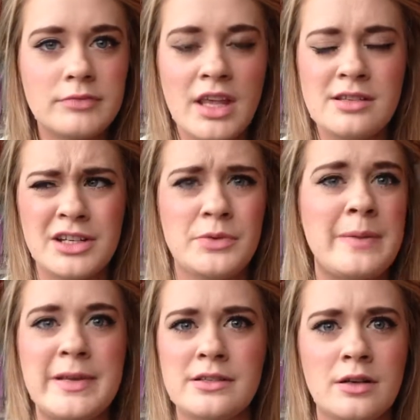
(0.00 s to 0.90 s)
It's like
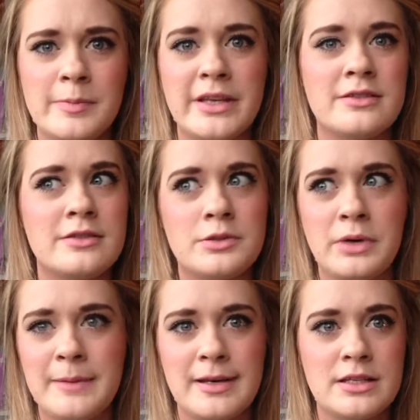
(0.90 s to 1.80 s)
20 minutes long, but it was
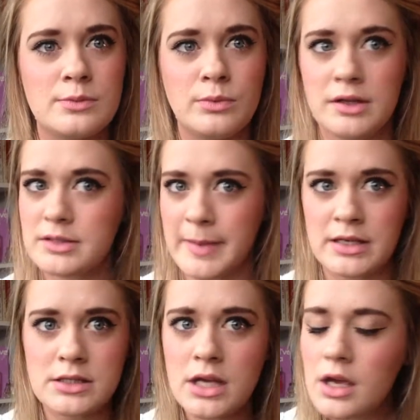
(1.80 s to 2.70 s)
20 minutes well
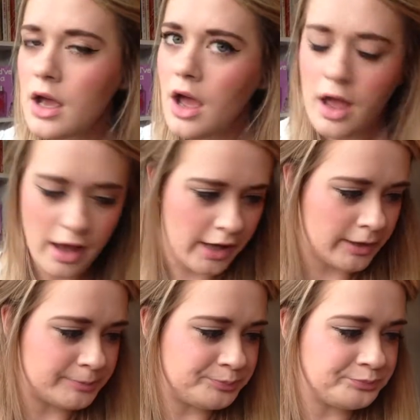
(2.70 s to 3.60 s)
spent.
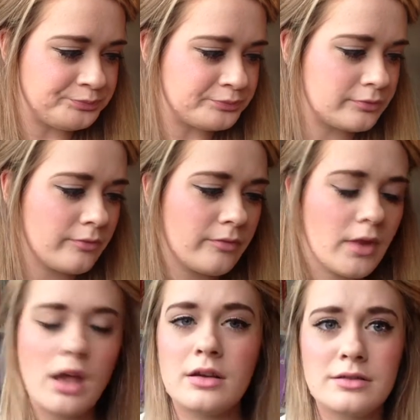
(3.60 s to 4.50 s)
So
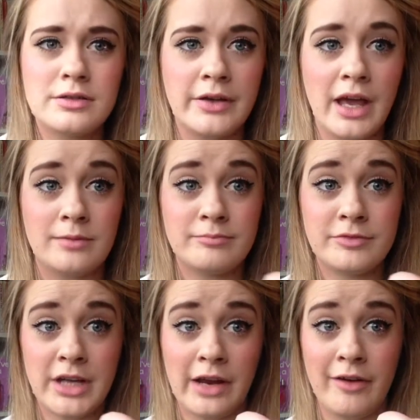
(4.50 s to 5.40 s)
yeah,
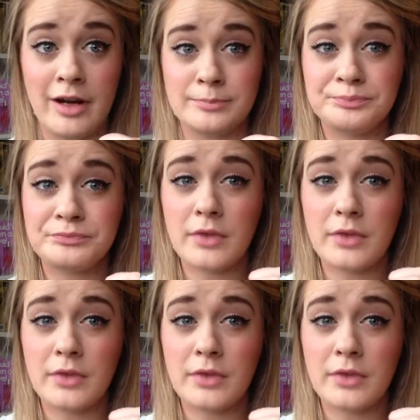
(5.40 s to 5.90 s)
J.K. Rowling.